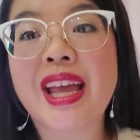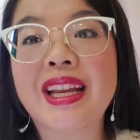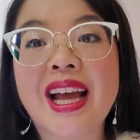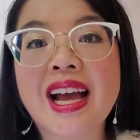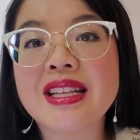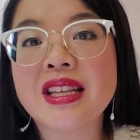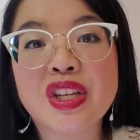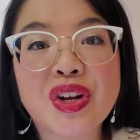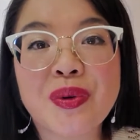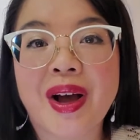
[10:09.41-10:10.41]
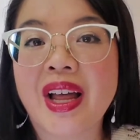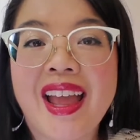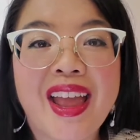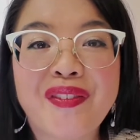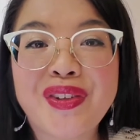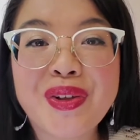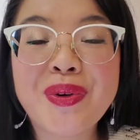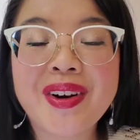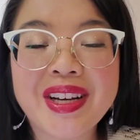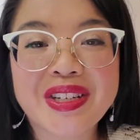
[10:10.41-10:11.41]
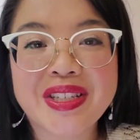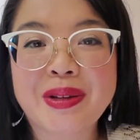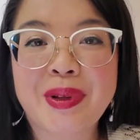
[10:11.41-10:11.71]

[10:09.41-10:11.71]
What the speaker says: And guys, you know what? If you are interested in